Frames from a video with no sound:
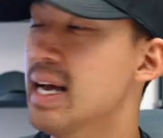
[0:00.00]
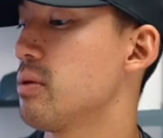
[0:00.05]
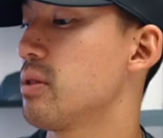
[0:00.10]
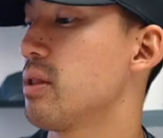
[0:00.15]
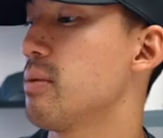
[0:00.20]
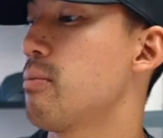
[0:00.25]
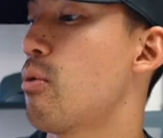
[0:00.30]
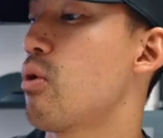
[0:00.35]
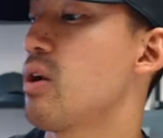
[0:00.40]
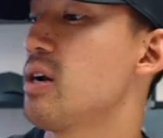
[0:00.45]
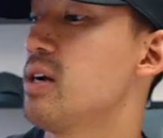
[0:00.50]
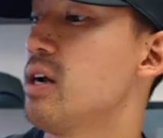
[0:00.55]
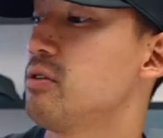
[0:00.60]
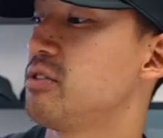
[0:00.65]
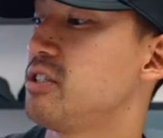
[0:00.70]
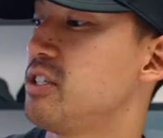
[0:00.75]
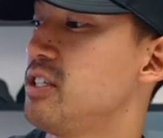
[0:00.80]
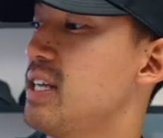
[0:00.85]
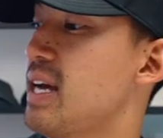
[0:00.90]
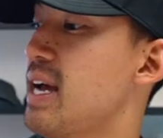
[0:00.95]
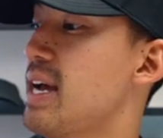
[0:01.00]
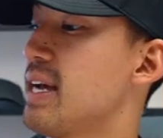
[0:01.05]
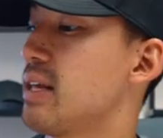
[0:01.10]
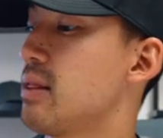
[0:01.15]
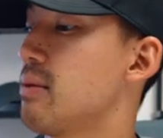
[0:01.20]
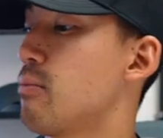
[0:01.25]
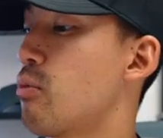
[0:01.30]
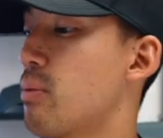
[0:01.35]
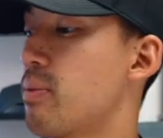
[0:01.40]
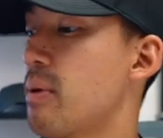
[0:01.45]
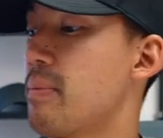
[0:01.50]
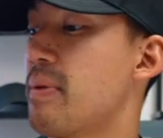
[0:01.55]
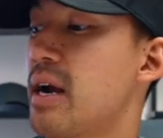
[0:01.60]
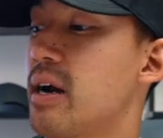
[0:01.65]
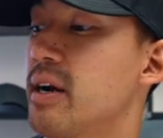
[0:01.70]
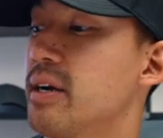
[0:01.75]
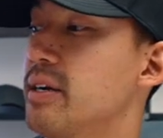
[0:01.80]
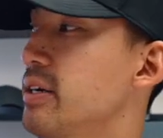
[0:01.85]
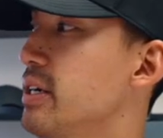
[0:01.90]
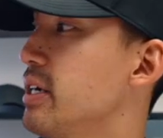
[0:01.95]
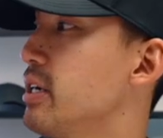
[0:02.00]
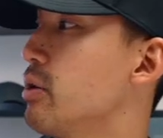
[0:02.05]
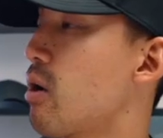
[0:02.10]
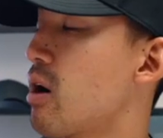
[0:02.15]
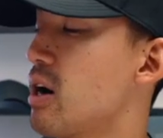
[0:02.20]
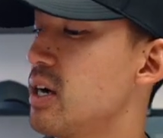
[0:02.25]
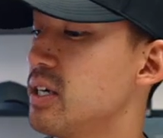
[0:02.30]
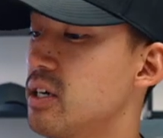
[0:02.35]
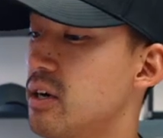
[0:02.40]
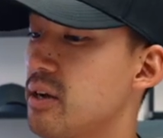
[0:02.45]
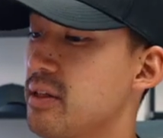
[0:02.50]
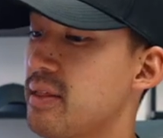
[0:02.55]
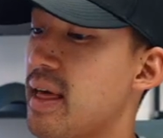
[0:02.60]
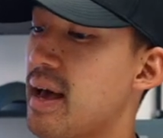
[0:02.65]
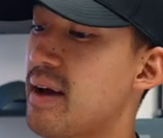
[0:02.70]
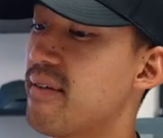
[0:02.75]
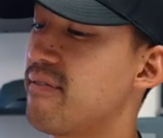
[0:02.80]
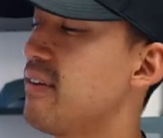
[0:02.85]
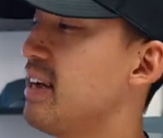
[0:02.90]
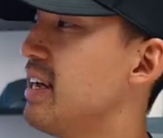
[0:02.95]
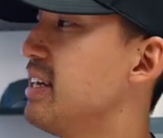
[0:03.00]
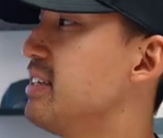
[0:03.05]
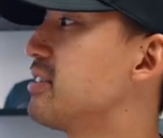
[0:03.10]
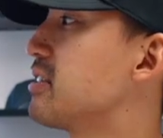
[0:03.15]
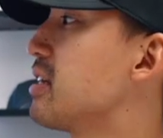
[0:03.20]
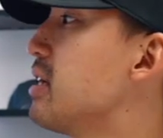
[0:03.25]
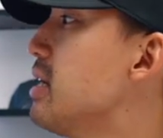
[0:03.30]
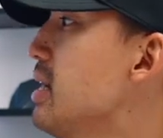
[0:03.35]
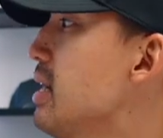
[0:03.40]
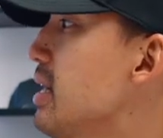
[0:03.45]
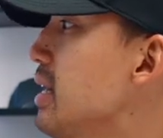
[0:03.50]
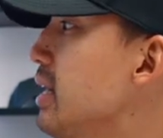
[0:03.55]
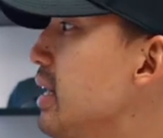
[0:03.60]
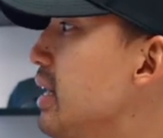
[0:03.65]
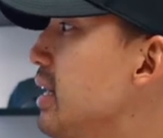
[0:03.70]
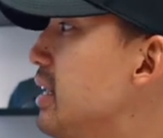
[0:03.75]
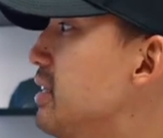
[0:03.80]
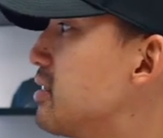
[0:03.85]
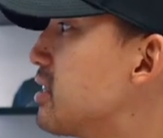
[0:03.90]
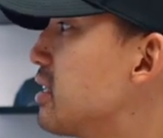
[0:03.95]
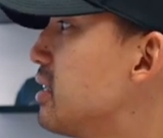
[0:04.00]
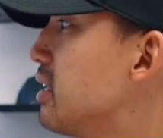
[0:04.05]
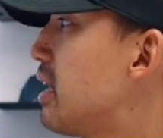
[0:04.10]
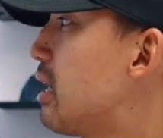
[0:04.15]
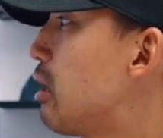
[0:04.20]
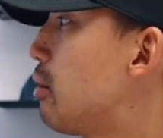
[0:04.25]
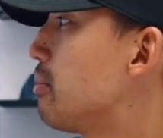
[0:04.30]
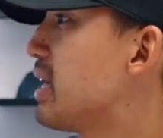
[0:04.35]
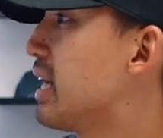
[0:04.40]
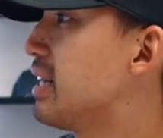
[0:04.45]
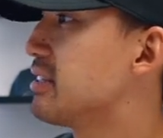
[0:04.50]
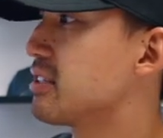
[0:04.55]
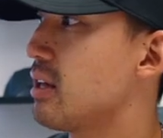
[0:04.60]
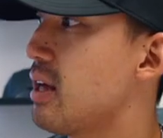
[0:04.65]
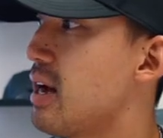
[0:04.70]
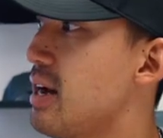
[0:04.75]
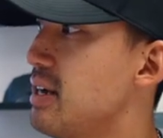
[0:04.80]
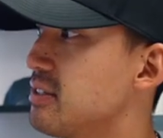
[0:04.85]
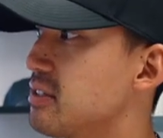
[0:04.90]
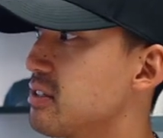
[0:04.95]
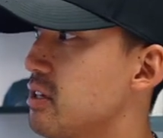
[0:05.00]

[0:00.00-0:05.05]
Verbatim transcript: The more notes you take and the more prepared you are during that phase, it's gonna help you guys a lot.